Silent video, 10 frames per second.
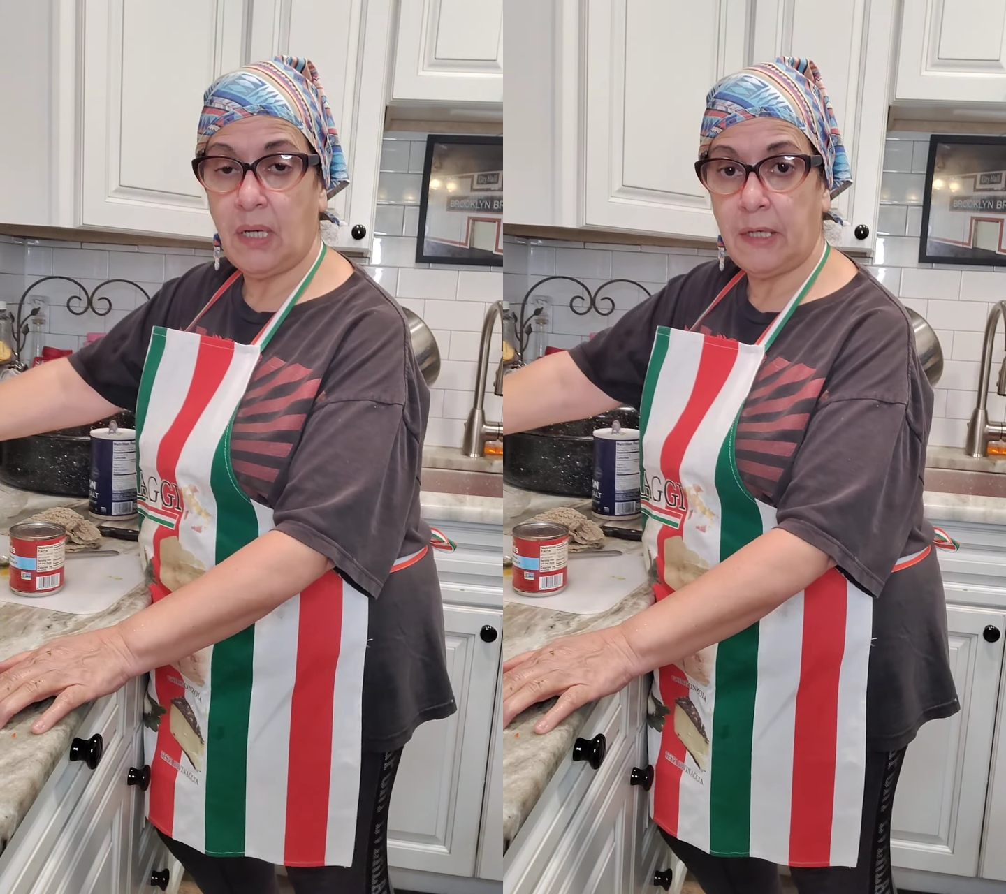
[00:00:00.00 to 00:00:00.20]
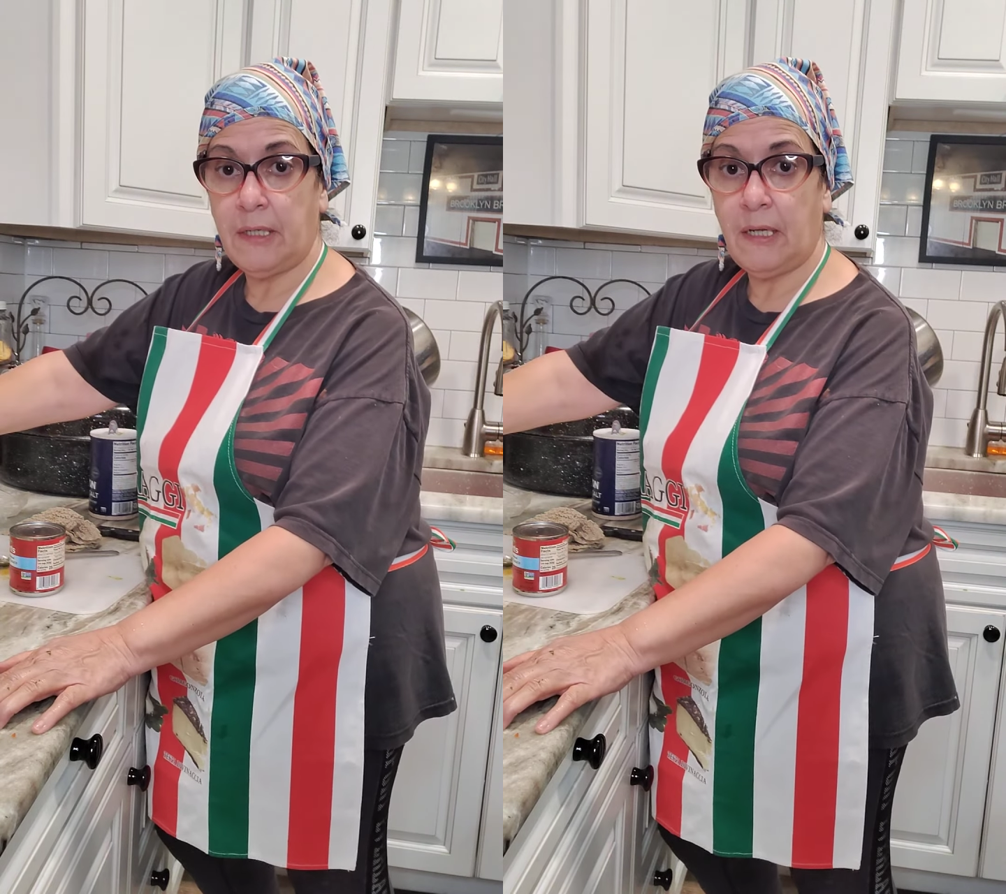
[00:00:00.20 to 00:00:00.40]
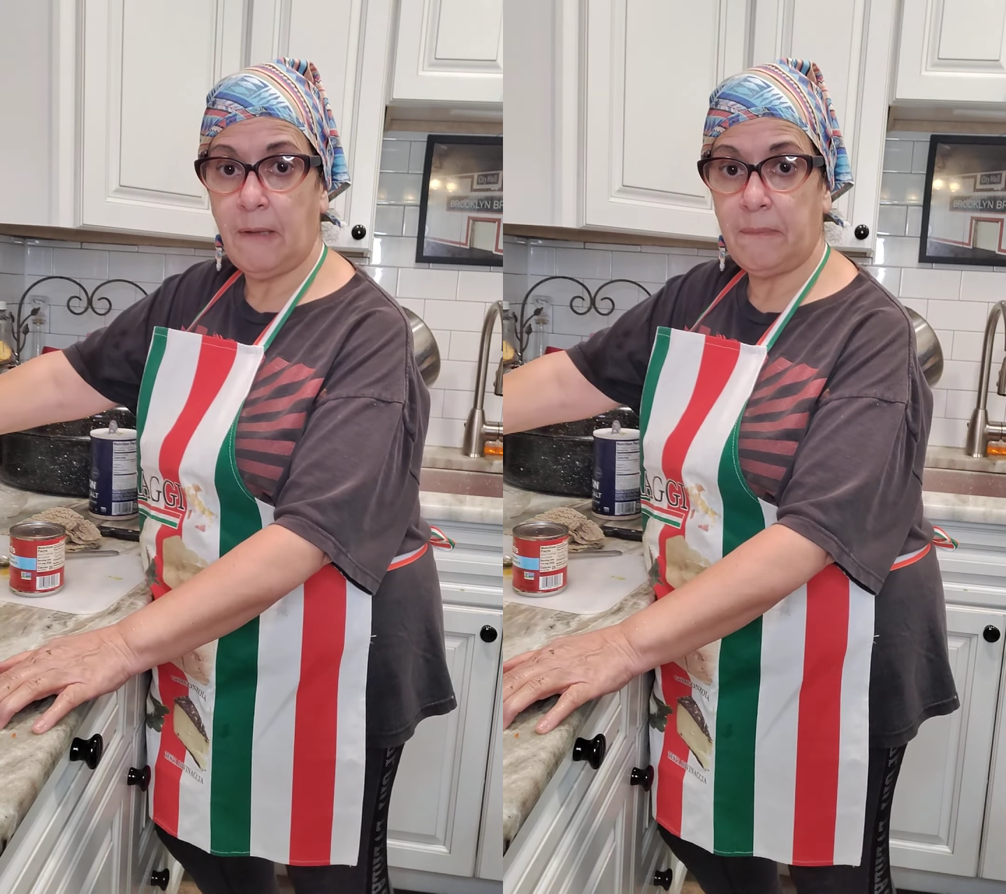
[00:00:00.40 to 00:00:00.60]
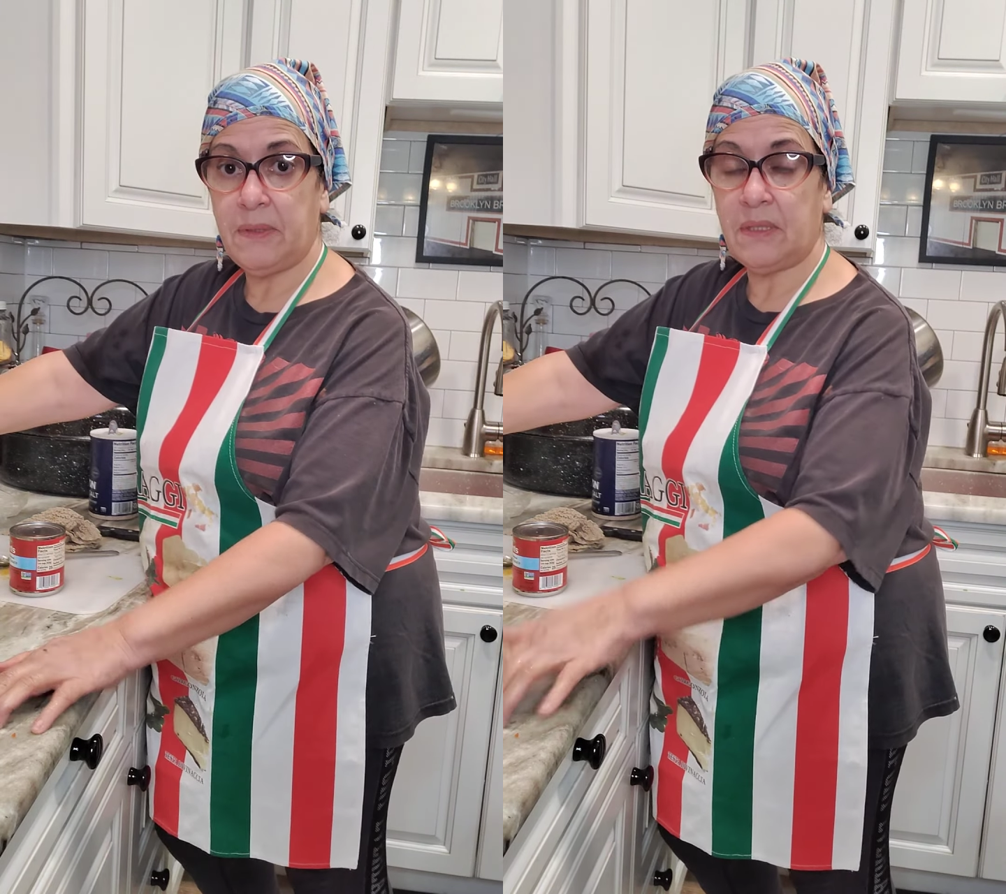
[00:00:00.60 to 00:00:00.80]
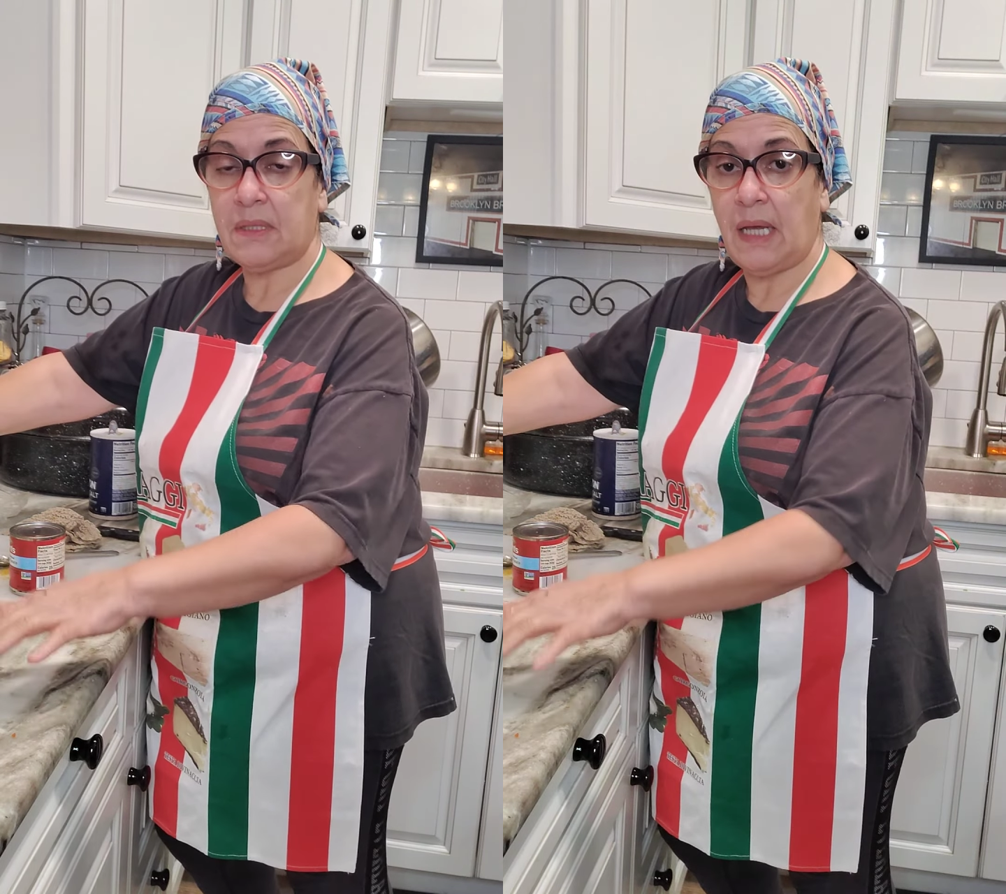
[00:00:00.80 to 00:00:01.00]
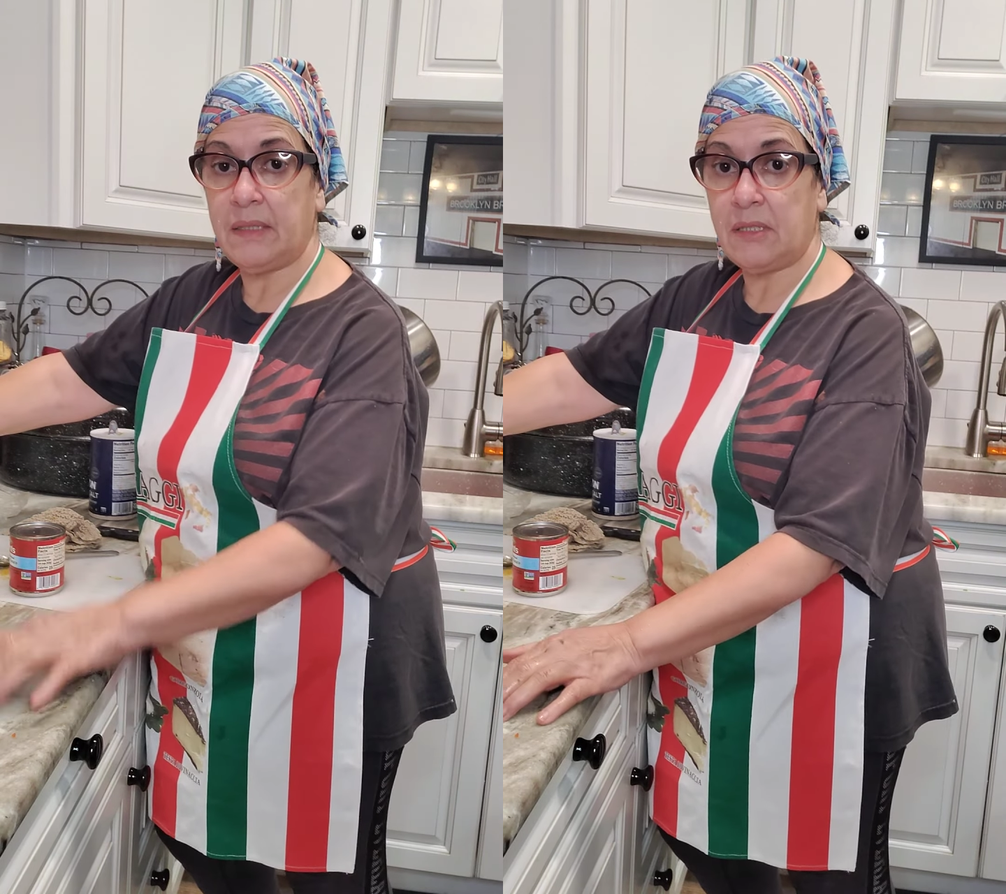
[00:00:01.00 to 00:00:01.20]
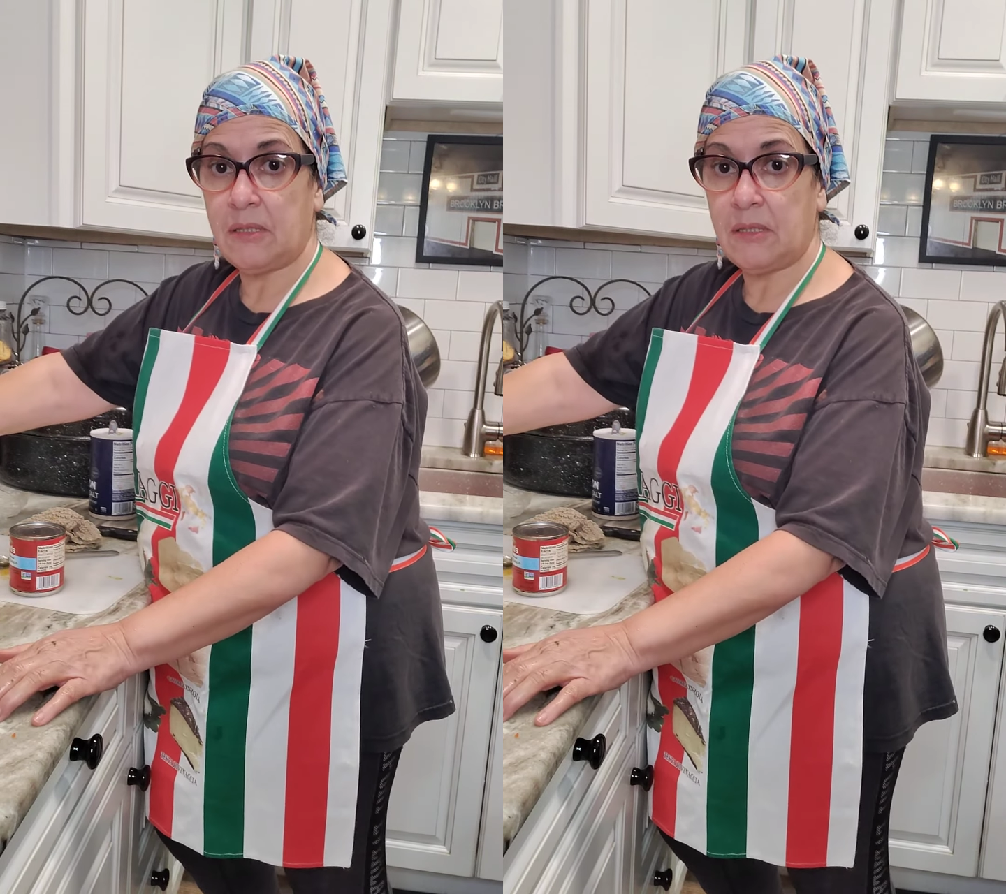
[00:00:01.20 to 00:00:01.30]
cut it up in the size